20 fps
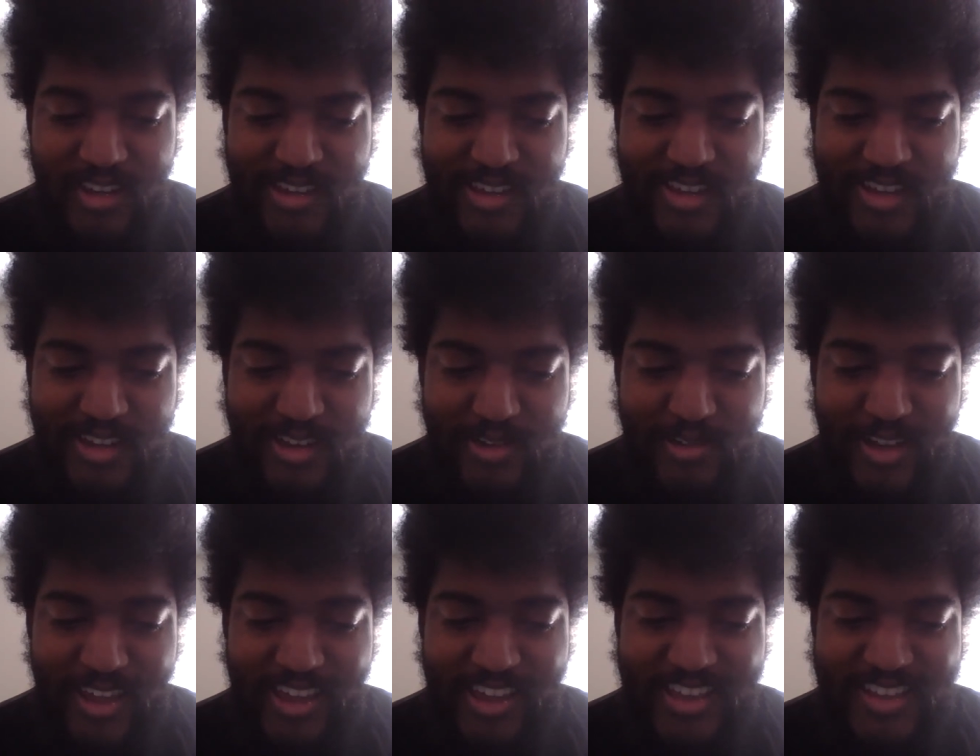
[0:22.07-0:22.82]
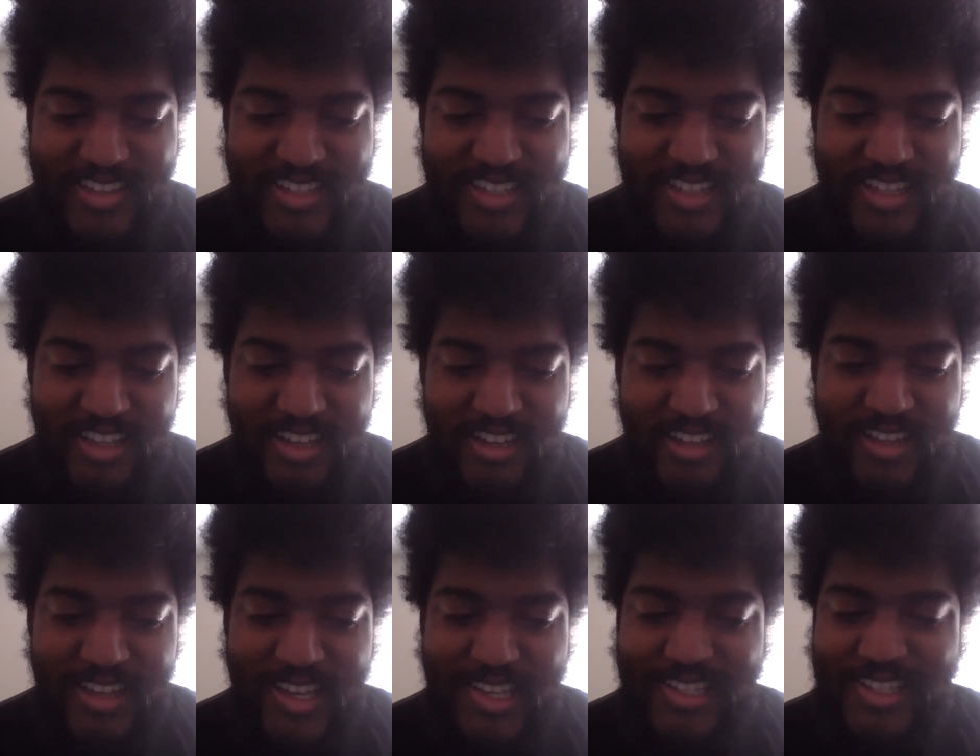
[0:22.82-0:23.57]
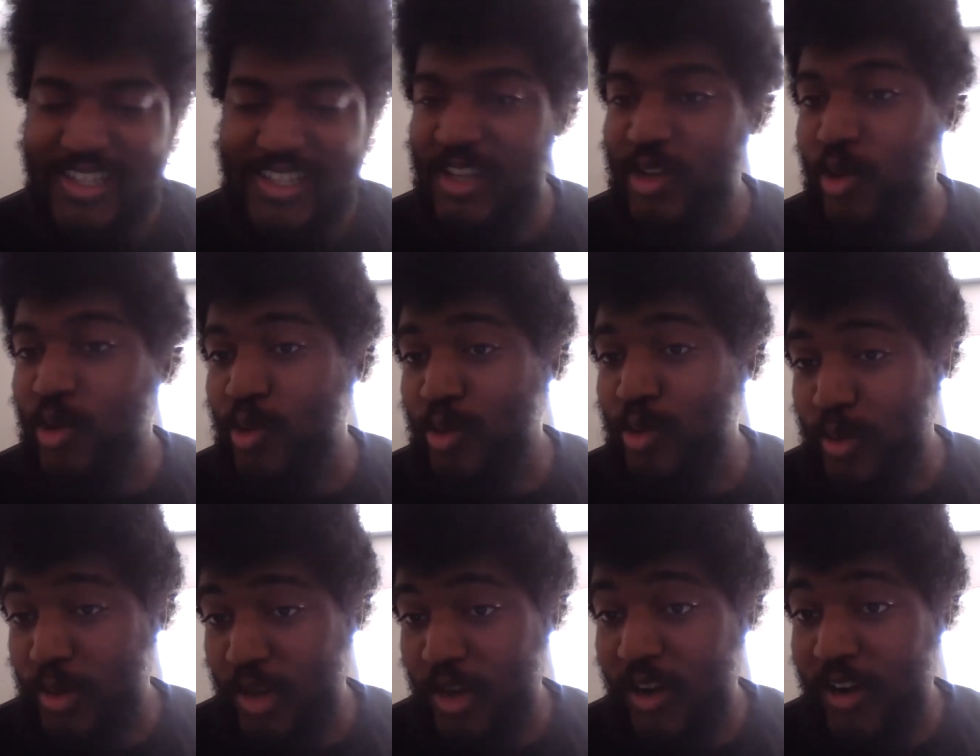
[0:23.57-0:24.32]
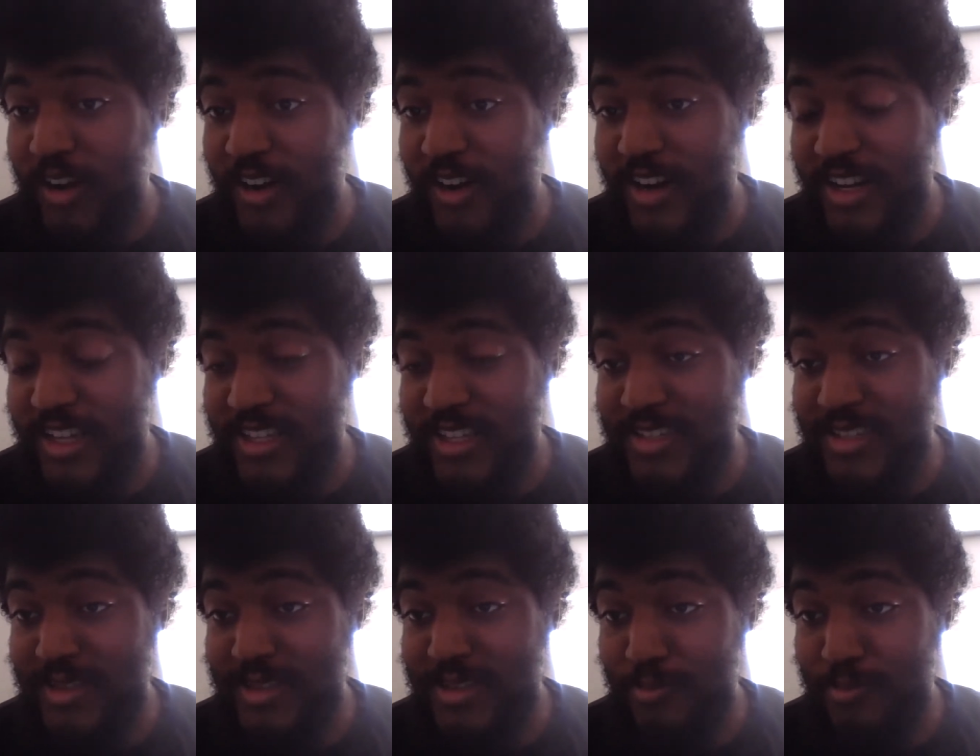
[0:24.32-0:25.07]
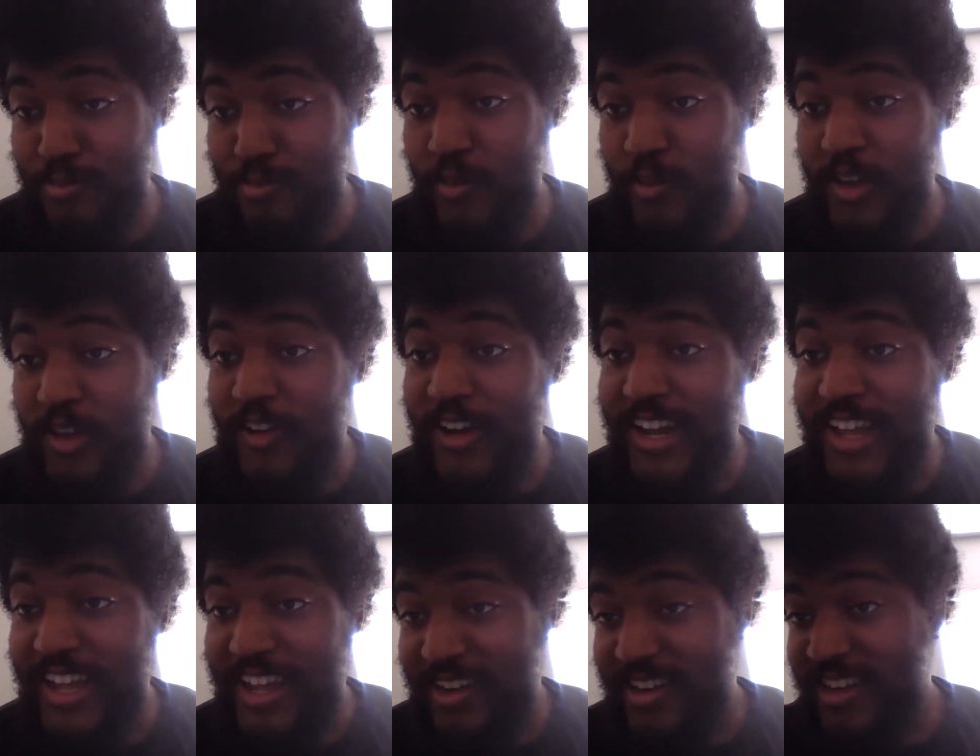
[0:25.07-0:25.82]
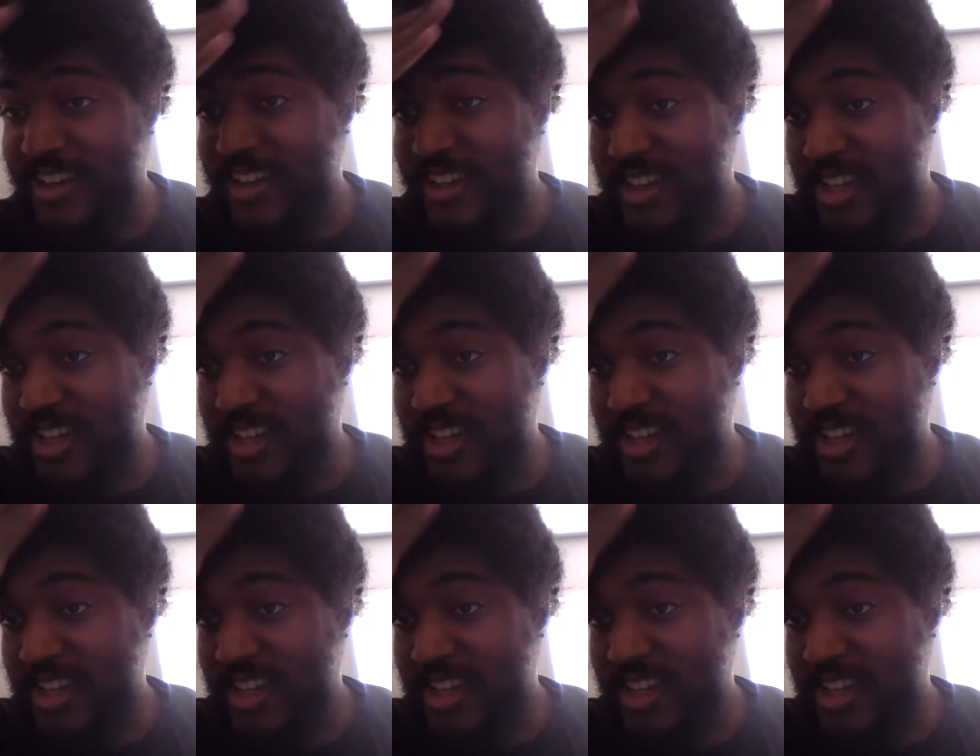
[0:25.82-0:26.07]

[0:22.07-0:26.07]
You know, as the, as the old guard is moving on out,